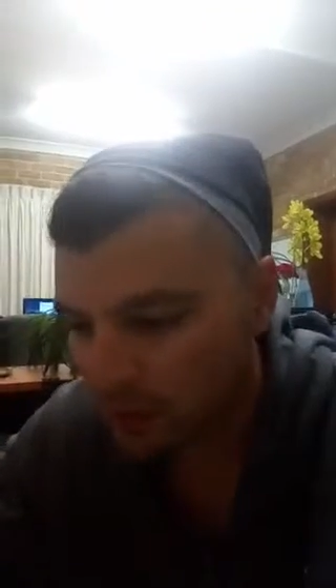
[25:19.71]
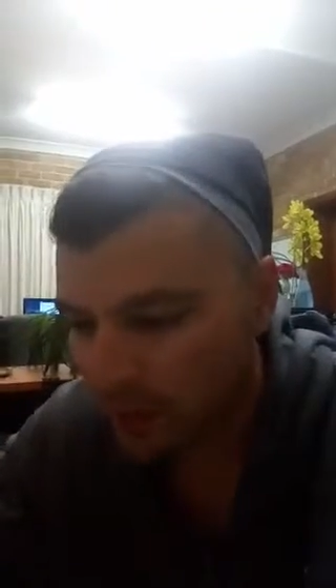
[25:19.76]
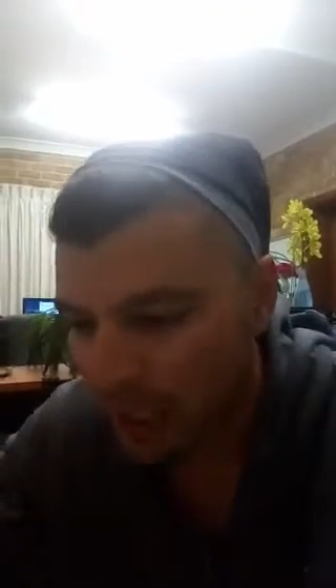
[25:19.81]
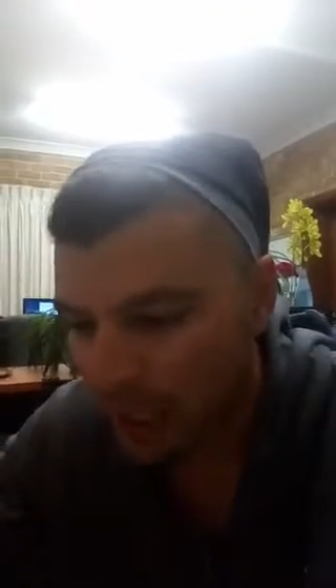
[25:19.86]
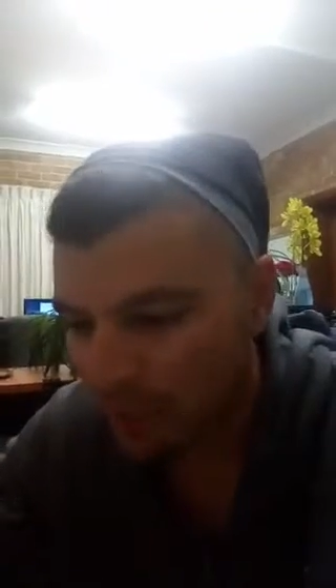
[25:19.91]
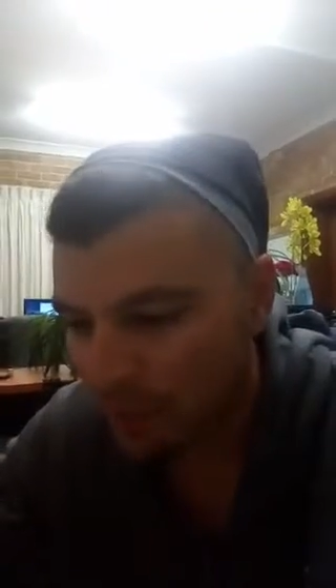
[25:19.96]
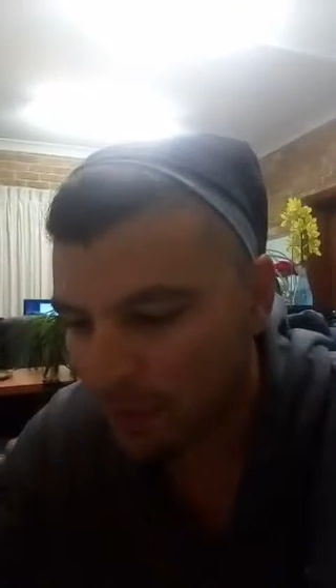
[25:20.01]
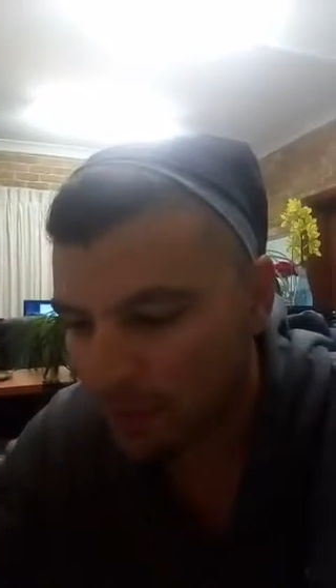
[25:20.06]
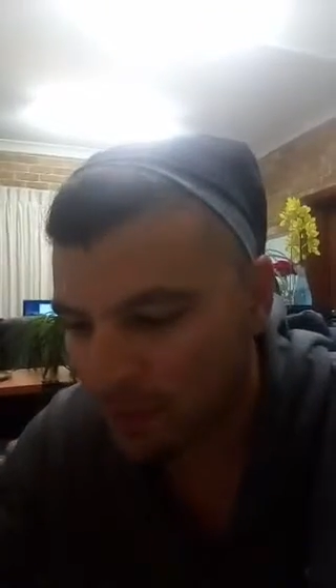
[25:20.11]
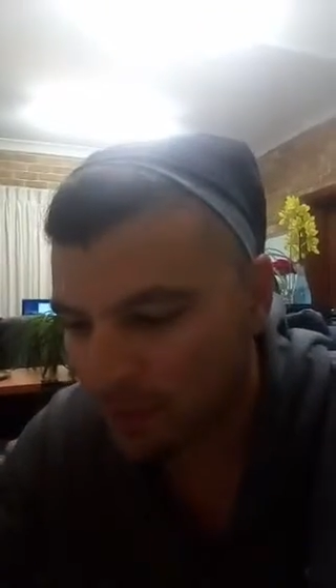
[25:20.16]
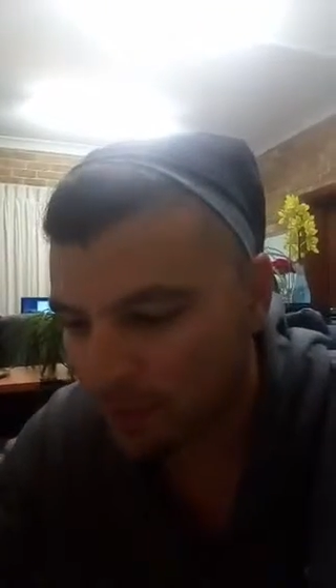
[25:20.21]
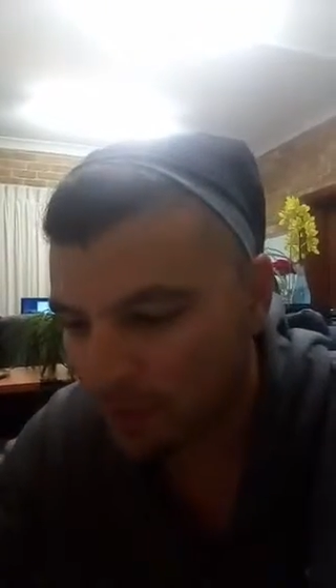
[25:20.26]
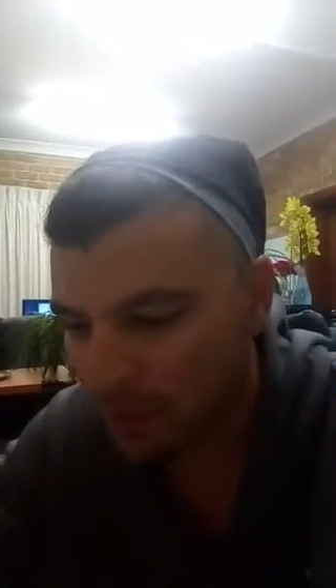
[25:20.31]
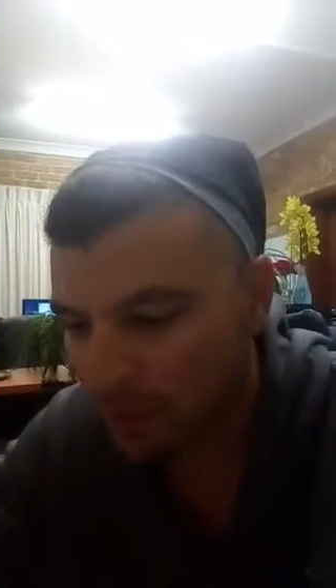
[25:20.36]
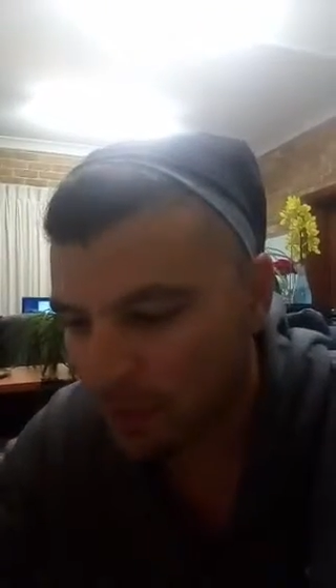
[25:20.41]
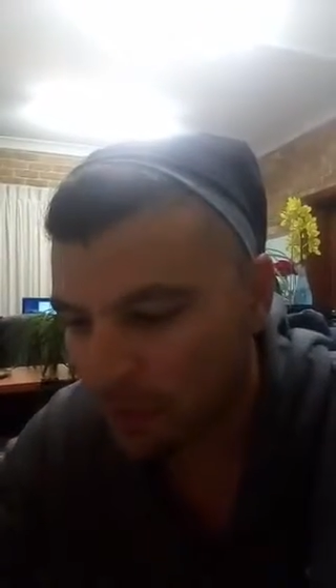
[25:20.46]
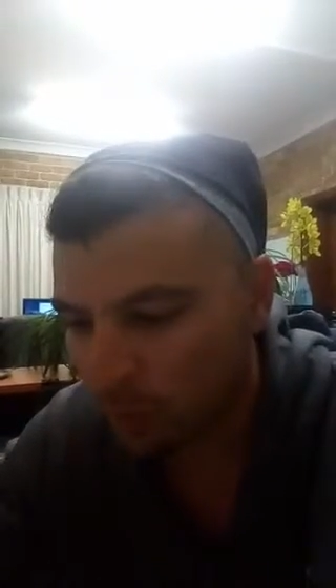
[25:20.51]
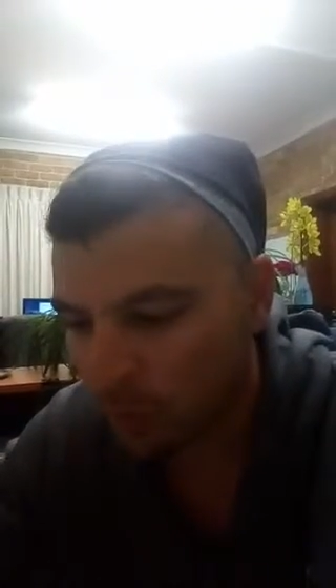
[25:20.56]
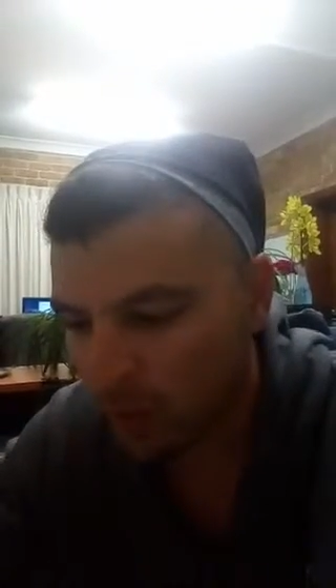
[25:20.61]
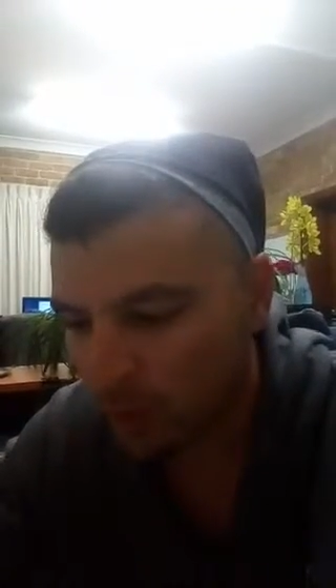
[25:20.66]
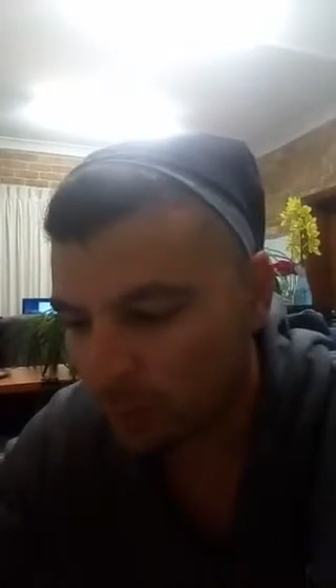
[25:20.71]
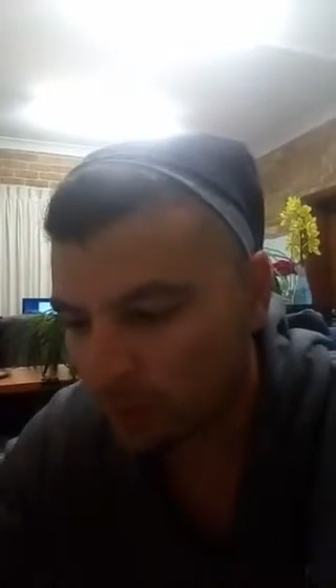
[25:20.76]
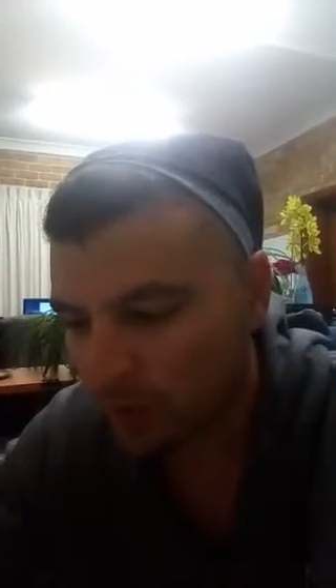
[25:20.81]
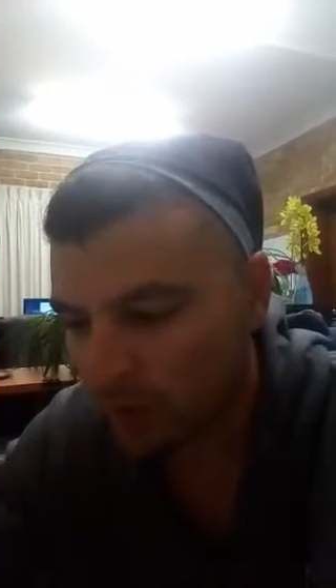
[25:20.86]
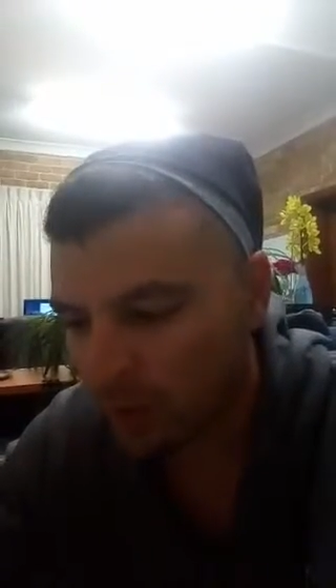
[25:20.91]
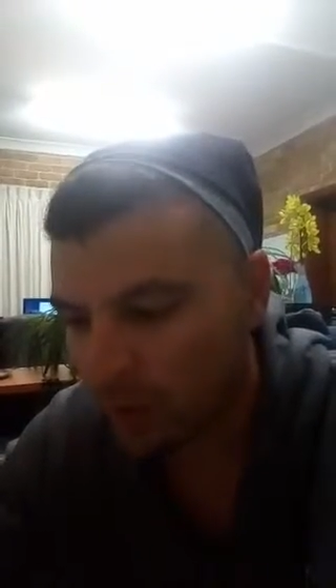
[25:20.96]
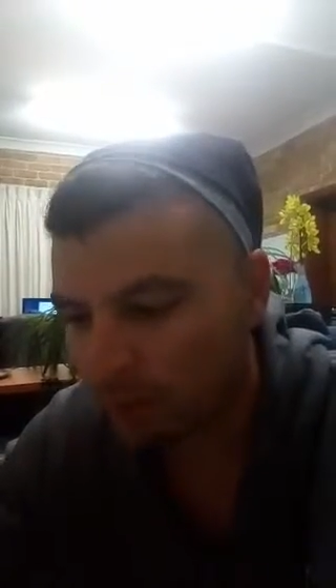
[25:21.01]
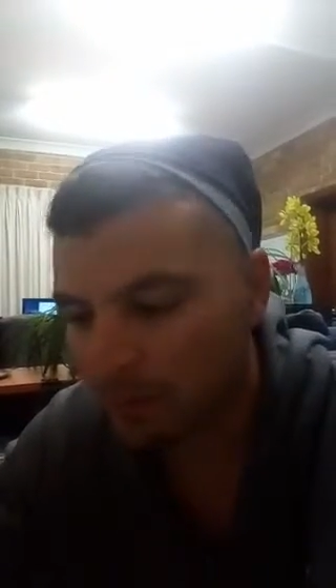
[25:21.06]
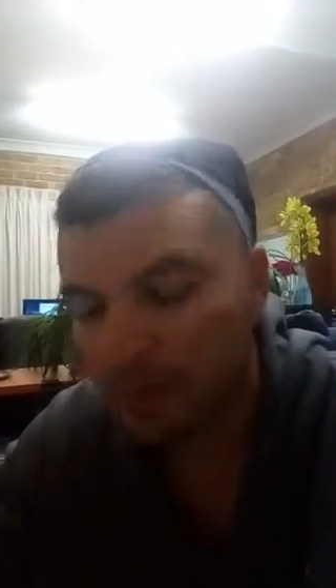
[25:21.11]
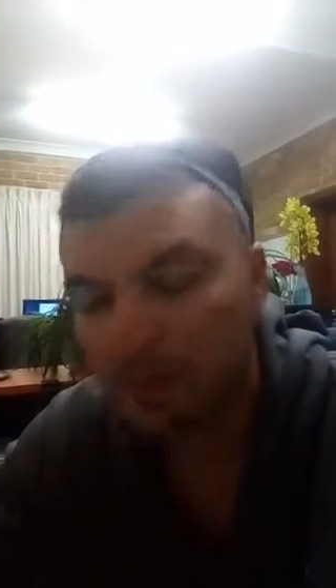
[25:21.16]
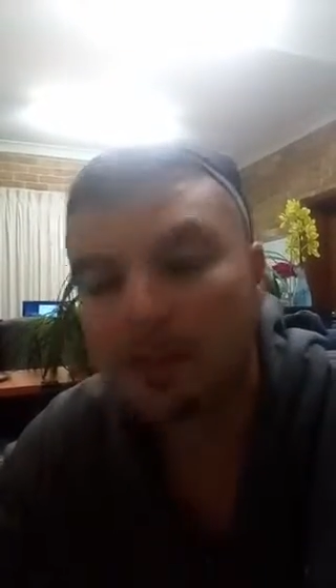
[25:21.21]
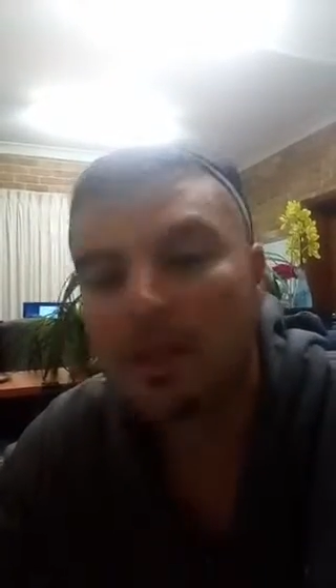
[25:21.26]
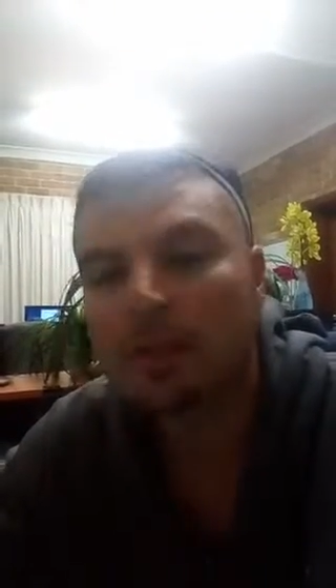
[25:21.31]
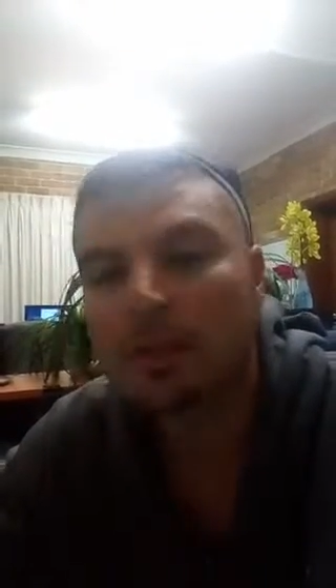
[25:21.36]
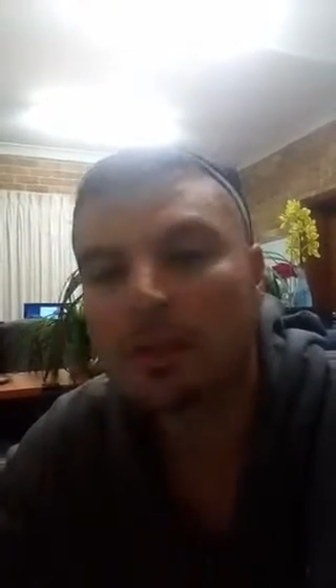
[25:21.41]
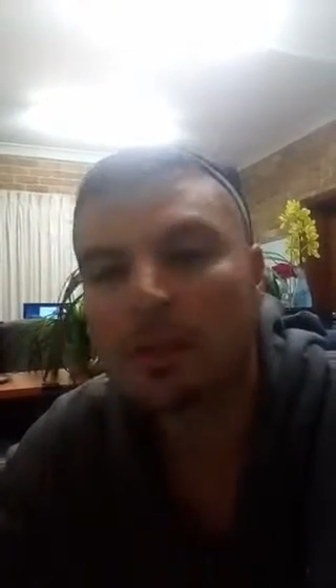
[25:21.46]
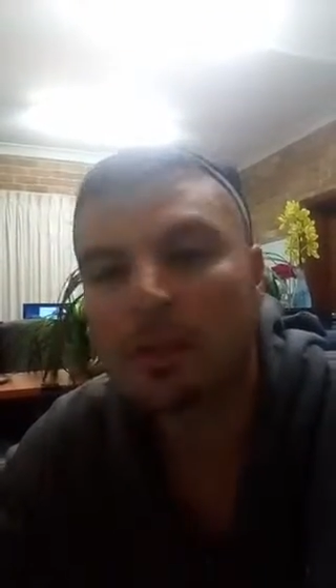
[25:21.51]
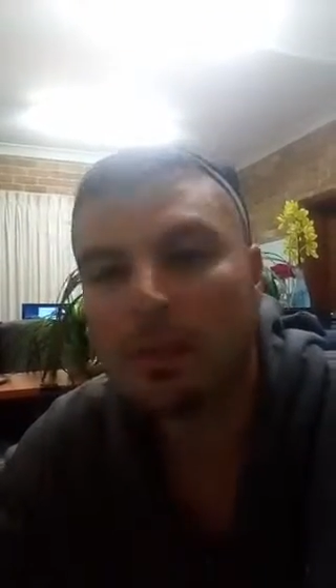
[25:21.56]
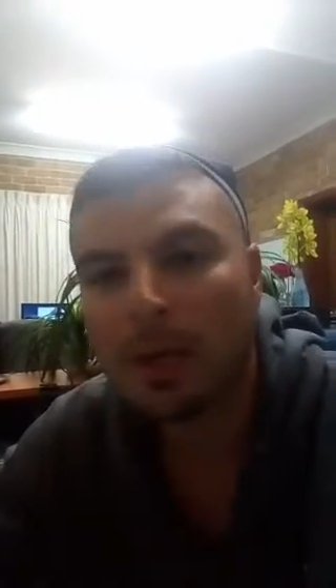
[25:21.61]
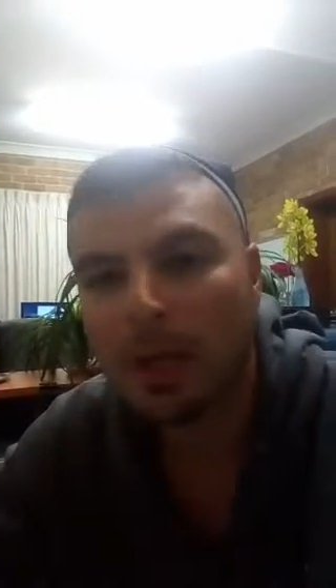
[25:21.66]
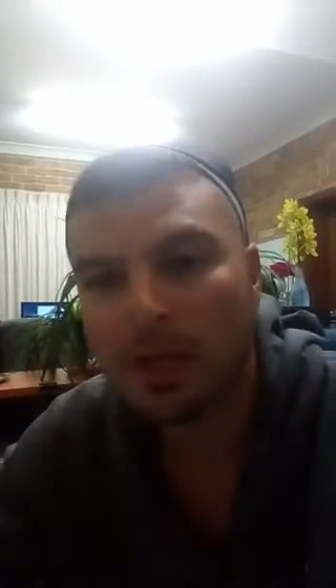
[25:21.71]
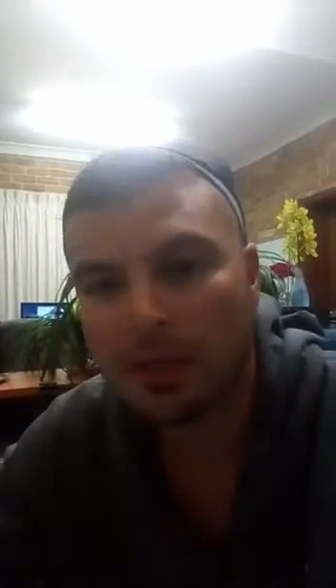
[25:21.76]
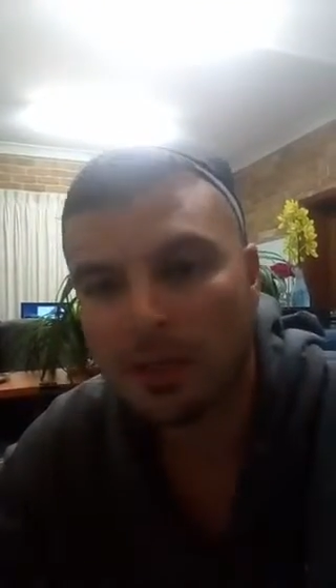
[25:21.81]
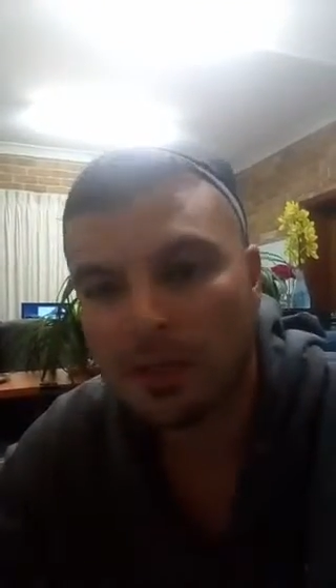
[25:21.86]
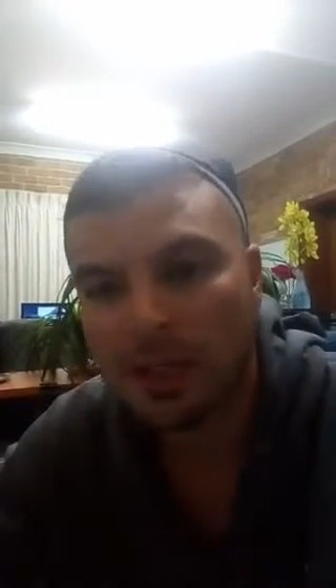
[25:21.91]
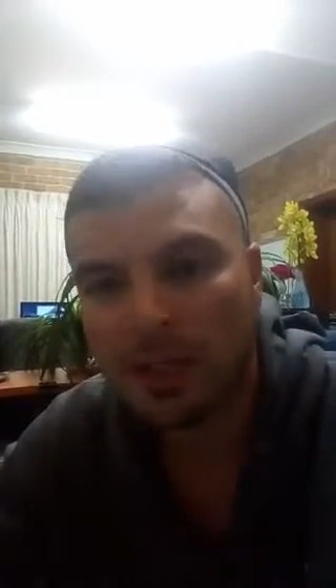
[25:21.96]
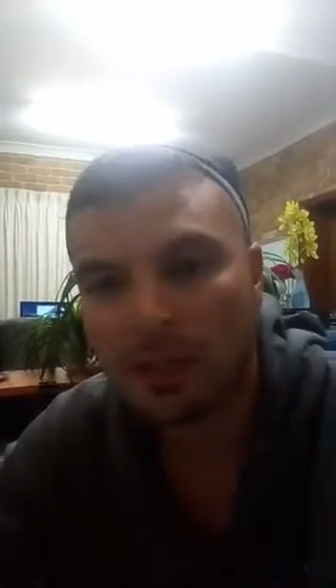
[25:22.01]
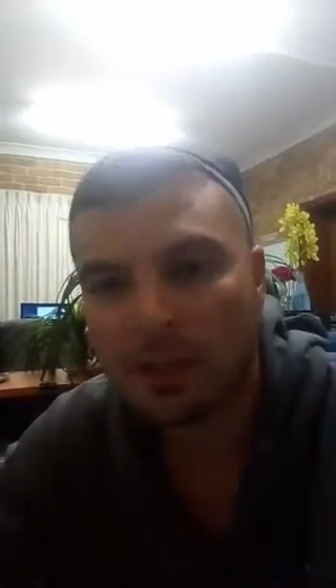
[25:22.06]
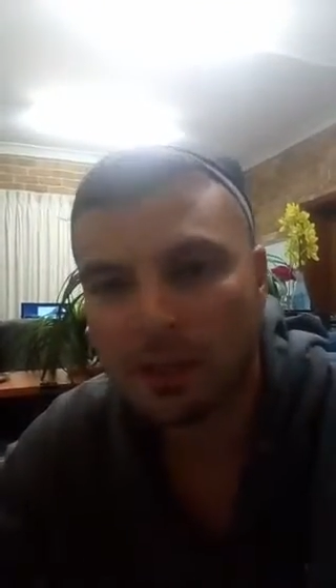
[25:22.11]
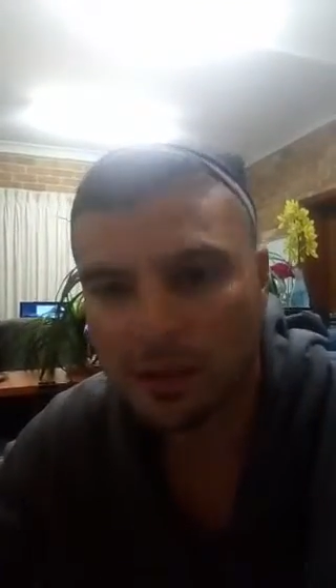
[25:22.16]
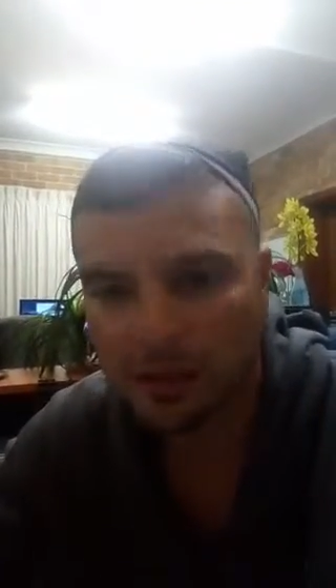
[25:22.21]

happens to be 1.8 by 10 to the minus 10.